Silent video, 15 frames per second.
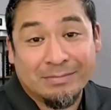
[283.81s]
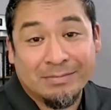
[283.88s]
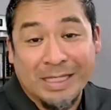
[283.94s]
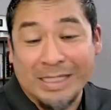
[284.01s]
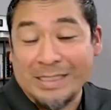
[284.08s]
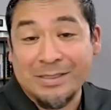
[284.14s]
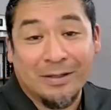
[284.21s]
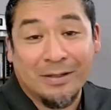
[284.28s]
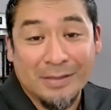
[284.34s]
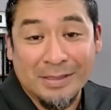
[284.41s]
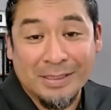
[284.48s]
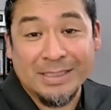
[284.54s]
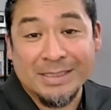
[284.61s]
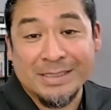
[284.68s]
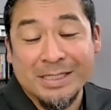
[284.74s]
That's all it
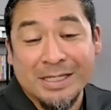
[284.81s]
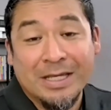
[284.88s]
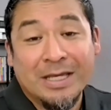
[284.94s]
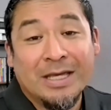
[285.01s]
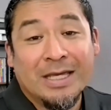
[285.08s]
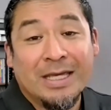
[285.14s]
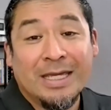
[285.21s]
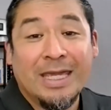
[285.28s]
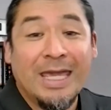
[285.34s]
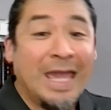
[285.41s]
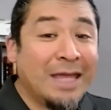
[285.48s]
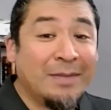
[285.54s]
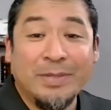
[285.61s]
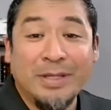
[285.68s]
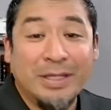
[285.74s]
is. It
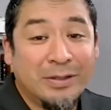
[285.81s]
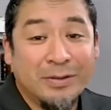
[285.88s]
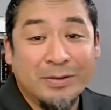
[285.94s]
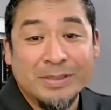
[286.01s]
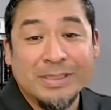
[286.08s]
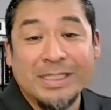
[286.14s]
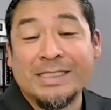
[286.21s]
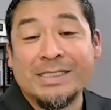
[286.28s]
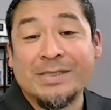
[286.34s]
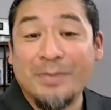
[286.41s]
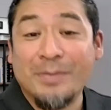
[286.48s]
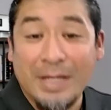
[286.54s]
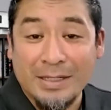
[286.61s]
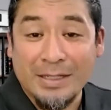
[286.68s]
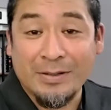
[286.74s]
can't be used as a
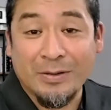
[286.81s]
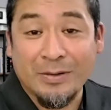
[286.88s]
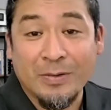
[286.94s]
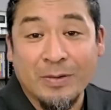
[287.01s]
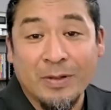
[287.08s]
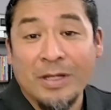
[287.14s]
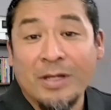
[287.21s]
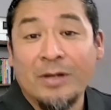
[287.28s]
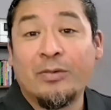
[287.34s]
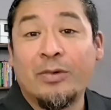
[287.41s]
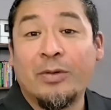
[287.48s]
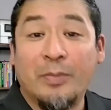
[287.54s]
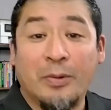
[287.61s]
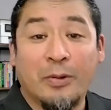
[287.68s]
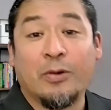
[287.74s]
medical
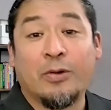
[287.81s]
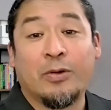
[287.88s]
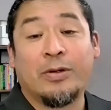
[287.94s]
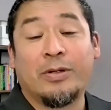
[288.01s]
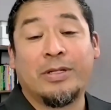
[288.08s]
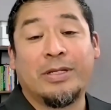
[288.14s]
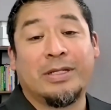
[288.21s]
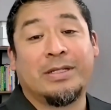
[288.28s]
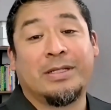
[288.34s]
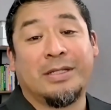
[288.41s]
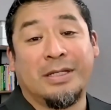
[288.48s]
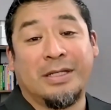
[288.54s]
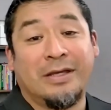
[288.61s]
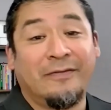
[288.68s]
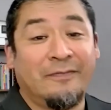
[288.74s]
report.
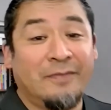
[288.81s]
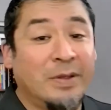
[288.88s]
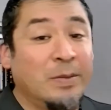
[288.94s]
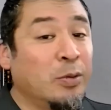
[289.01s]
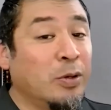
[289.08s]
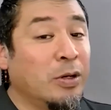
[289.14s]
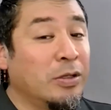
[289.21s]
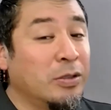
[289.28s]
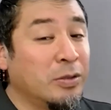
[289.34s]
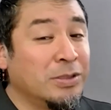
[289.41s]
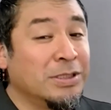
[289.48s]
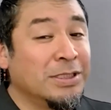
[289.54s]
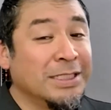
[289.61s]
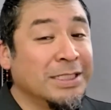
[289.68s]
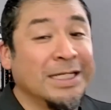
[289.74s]
If people are
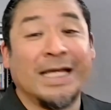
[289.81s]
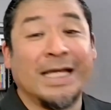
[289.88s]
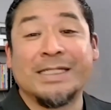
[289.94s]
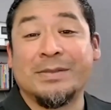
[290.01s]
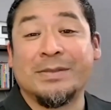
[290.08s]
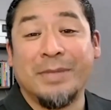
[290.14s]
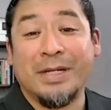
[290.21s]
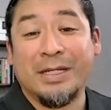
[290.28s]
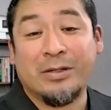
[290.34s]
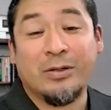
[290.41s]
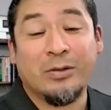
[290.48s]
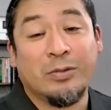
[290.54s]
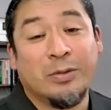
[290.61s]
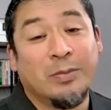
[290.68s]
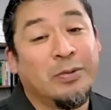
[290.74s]
using it as a
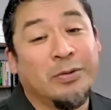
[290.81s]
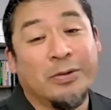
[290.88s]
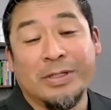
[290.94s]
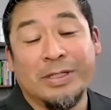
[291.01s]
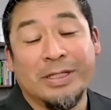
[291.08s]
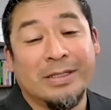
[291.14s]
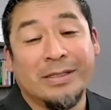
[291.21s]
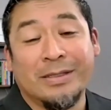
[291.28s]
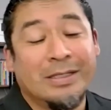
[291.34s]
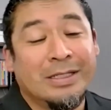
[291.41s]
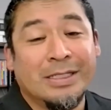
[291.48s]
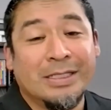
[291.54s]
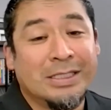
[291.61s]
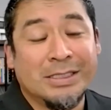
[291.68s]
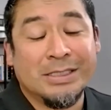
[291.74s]
medical report, then
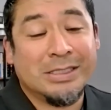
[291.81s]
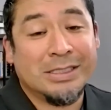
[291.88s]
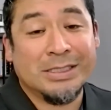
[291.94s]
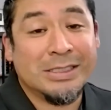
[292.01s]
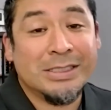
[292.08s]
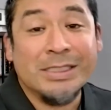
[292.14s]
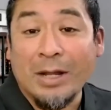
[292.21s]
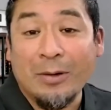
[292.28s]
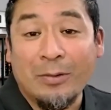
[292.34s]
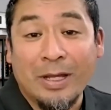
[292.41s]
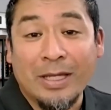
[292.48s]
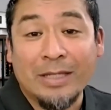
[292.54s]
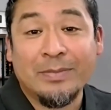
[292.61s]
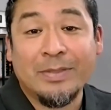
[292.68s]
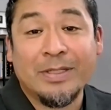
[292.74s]
it's not
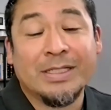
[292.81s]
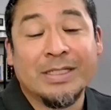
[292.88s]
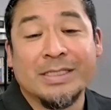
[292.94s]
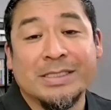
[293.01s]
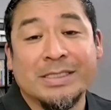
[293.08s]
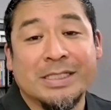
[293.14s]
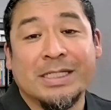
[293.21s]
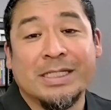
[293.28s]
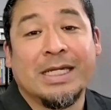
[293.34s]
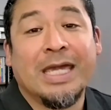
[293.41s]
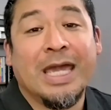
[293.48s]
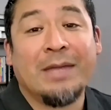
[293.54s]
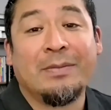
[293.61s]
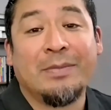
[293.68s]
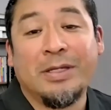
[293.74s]
right because it
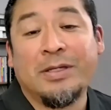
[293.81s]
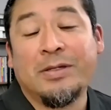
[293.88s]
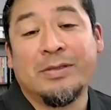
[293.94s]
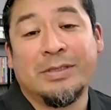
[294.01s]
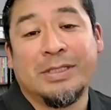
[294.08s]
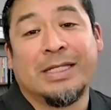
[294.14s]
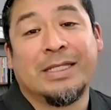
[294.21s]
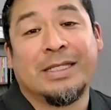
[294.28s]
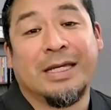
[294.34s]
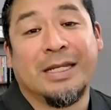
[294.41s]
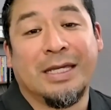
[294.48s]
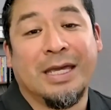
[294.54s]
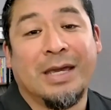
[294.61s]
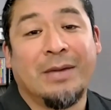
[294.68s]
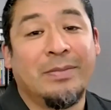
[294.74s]
can't be used like that. It
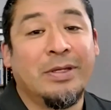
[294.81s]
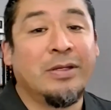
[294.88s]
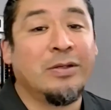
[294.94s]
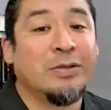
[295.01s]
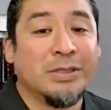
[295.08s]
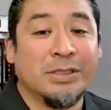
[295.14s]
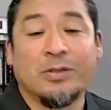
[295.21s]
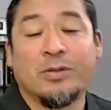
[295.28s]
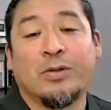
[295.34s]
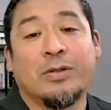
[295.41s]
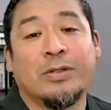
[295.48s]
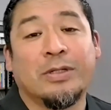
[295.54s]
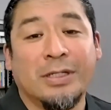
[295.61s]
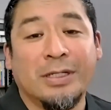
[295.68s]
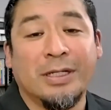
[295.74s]
can't be used in
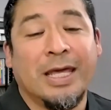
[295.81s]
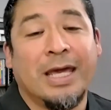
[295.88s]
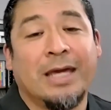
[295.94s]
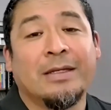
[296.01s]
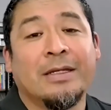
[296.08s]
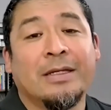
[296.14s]
court, none of that.